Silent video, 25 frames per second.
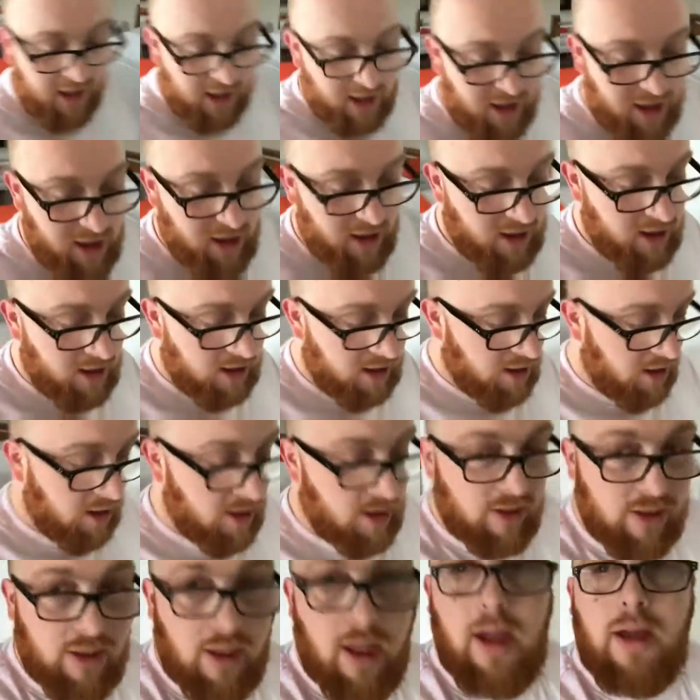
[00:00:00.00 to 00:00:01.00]
time.
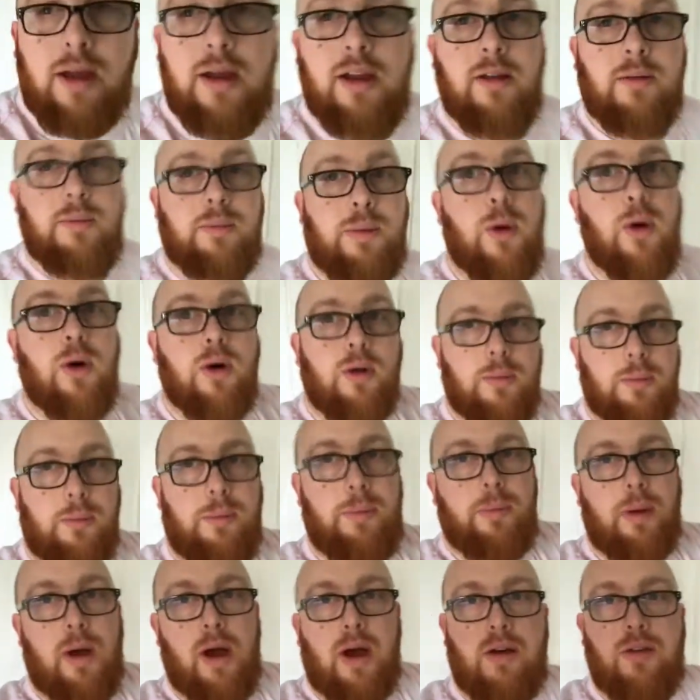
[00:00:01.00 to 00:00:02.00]
The
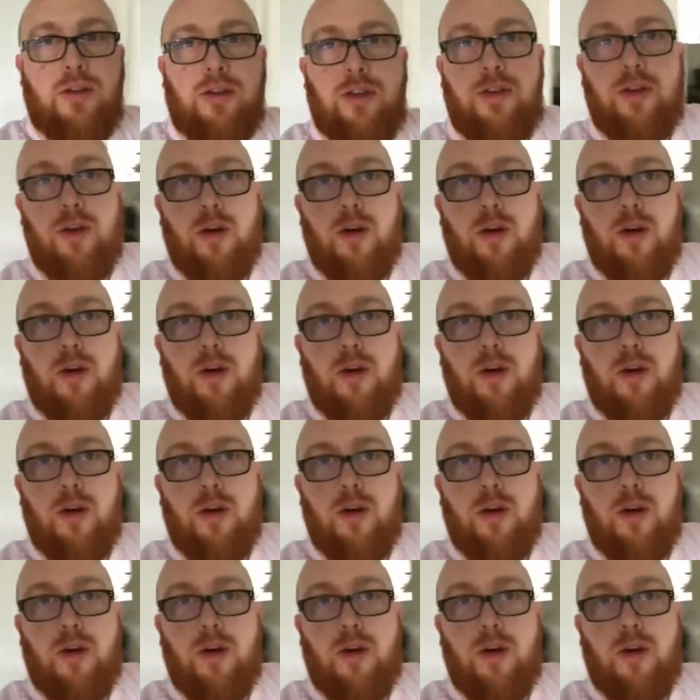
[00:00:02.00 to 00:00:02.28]
important part of the